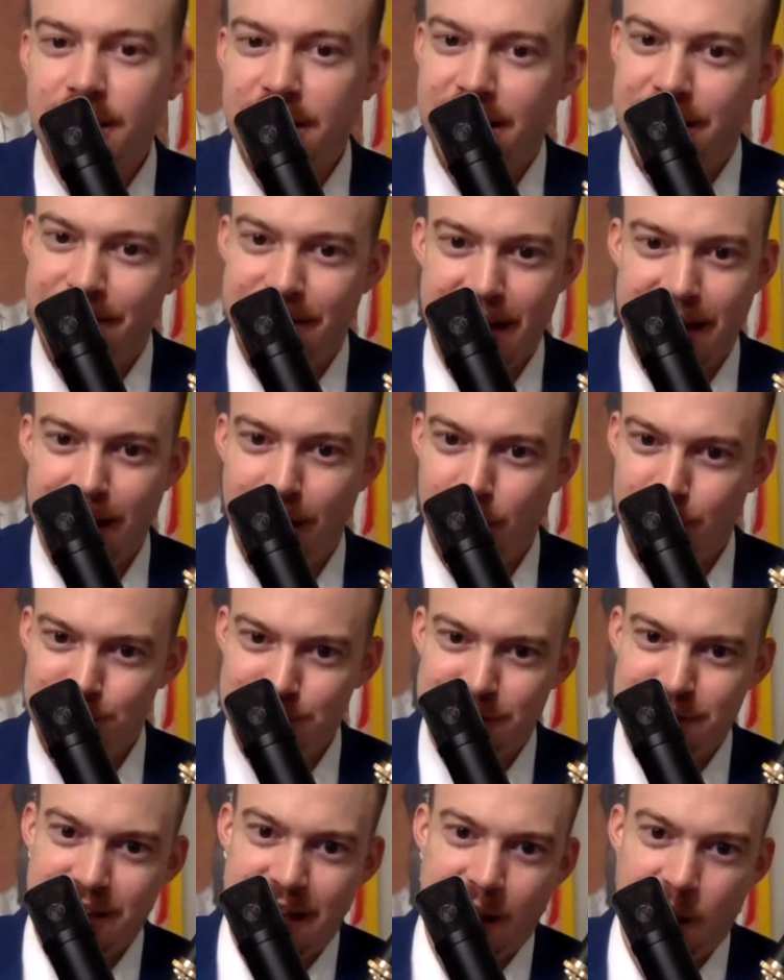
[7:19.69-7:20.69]
and that
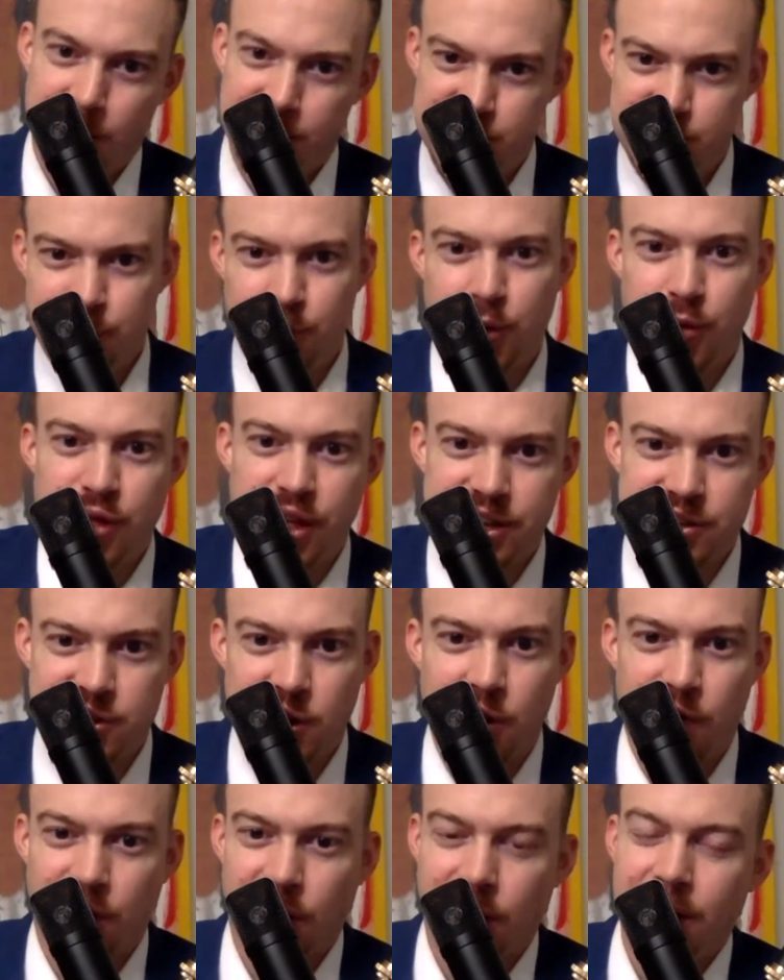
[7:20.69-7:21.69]
helps. That helps smooth things
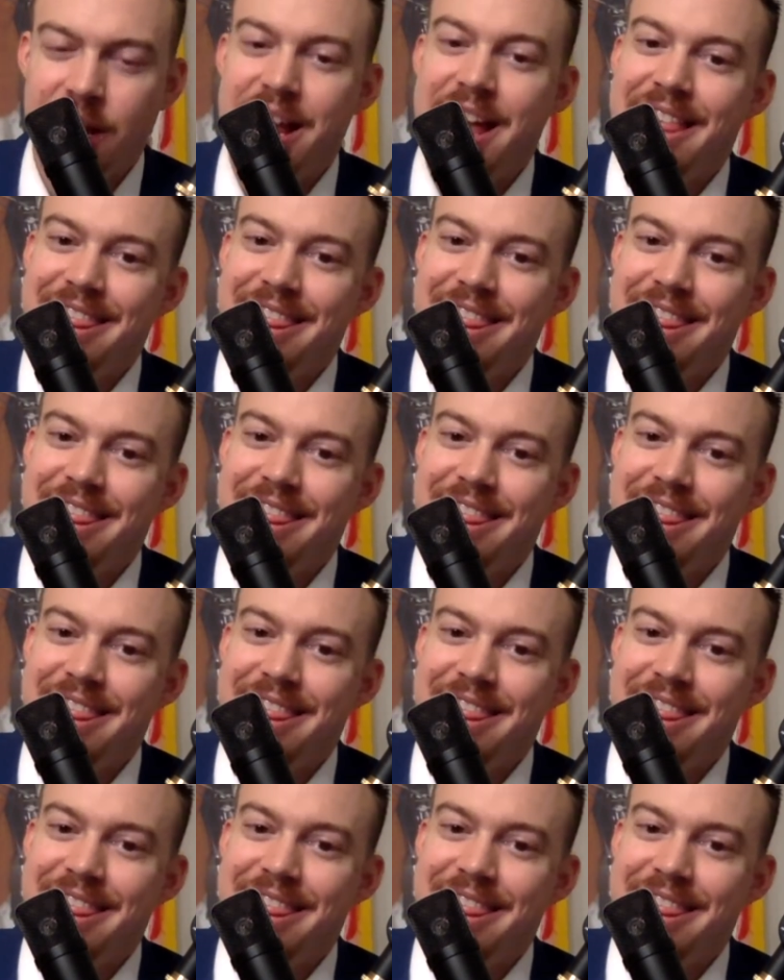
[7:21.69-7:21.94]
over.